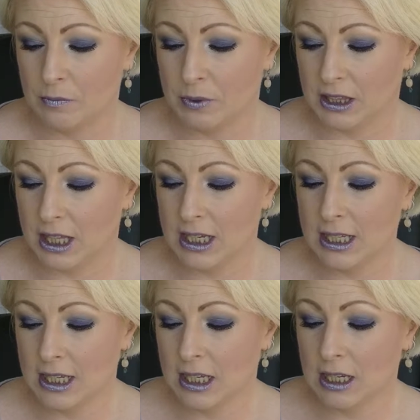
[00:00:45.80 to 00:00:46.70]
But
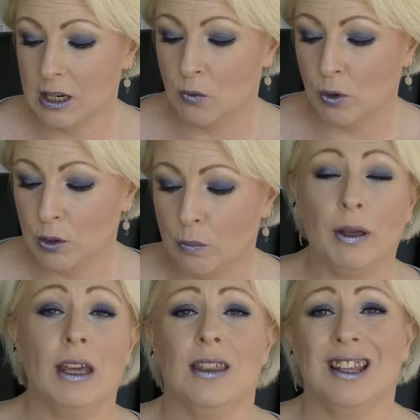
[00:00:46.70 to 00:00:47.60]
this will
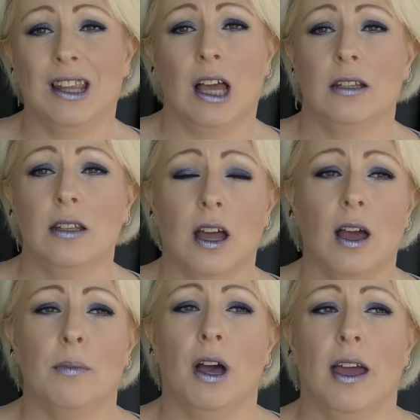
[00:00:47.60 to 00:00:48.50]
be the last that
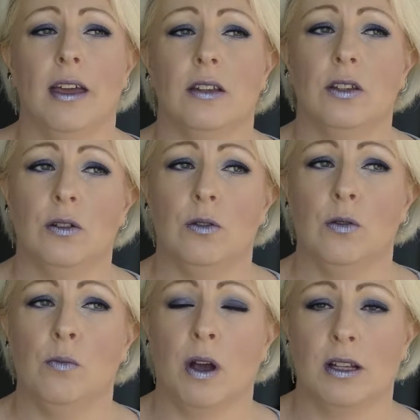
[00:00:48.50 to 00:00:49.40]
I buy
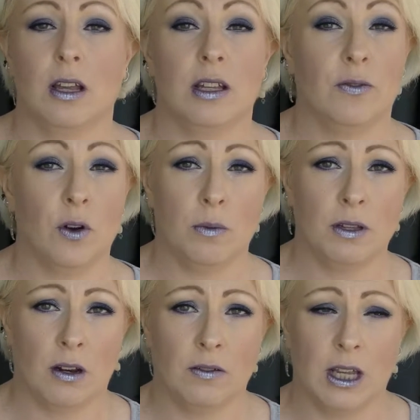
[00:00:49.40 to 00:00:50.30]
until Priceline's
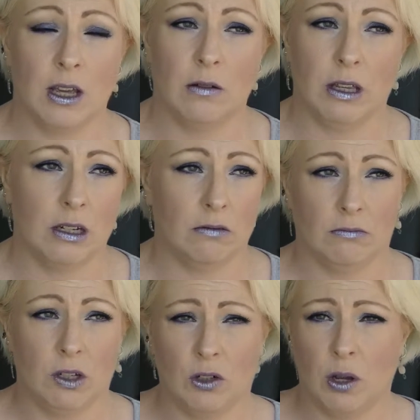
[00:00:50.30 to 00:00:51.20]
40% off sale
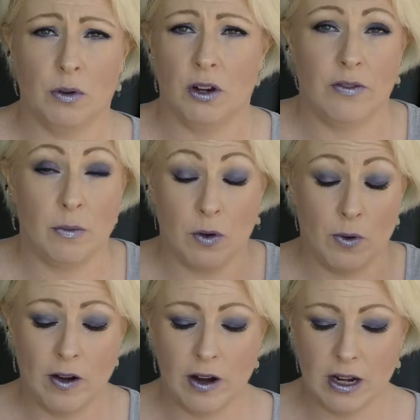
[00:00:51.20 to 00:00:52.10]
in October and November,
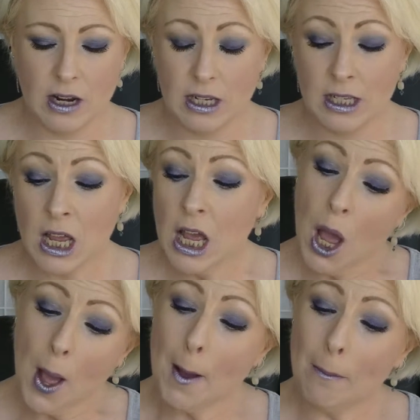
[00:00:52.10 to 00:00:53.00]
where it is.
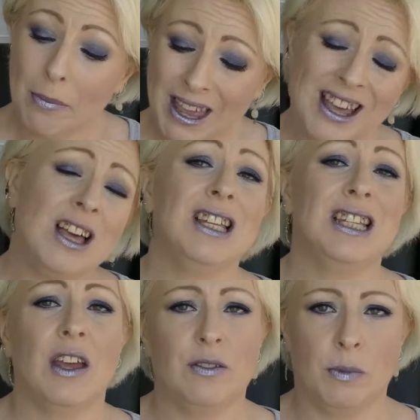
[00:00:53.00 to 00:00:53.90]
Because
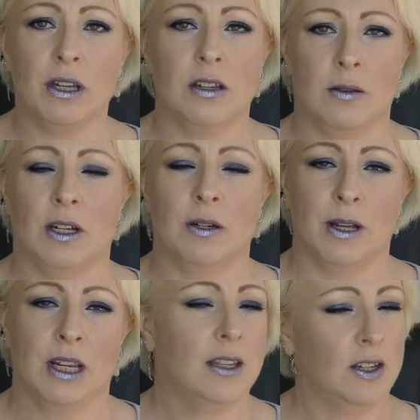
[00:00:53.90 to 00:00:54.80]
I've spent too much
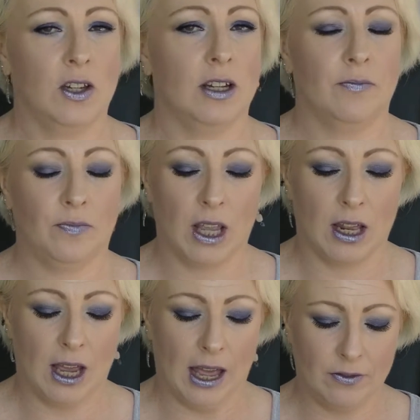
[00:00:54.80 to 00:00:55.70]
money this year
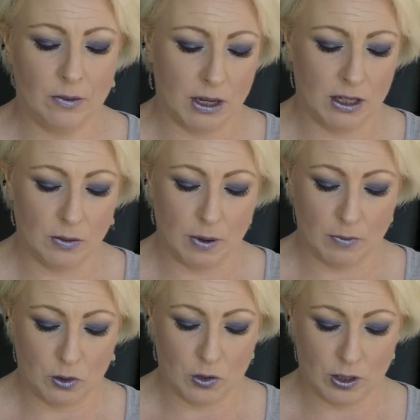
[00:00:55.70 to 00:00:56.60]
and I have to be a little bit
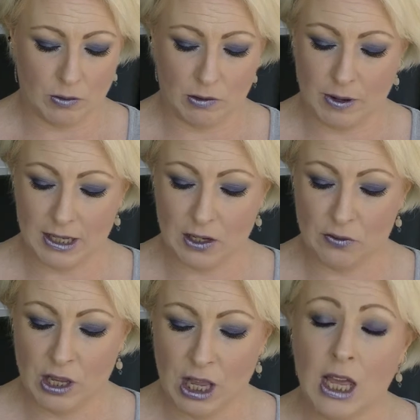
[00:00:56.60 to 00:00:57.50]
more strict with
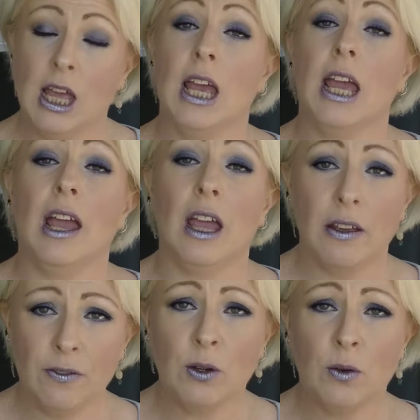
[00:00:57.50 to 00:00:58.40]
myself.
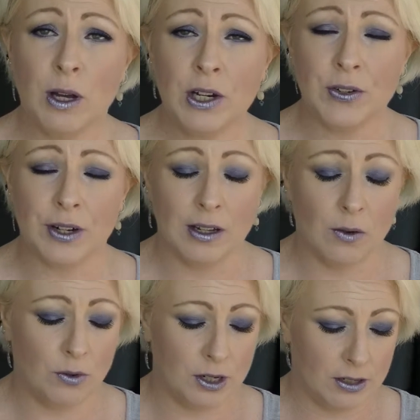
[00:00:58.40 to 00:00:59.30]
If you're wondering
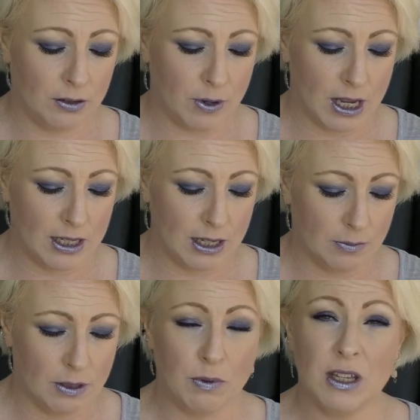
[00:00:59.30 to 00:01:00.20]
what is on my
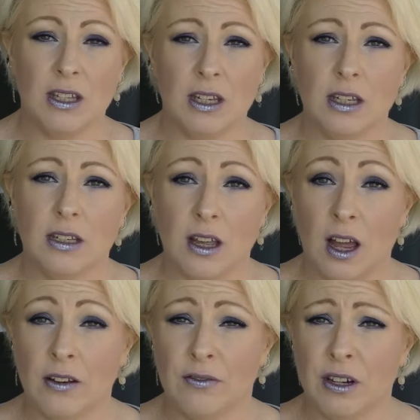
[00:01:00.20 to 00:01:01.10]
lips, because it is
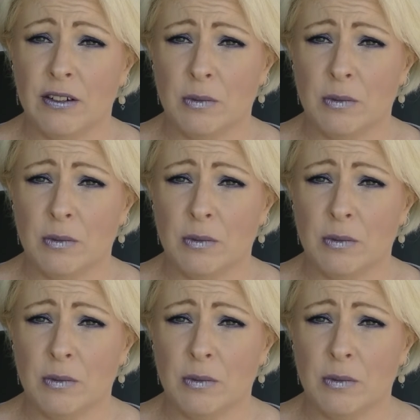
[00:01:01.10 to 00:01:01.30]
kind of very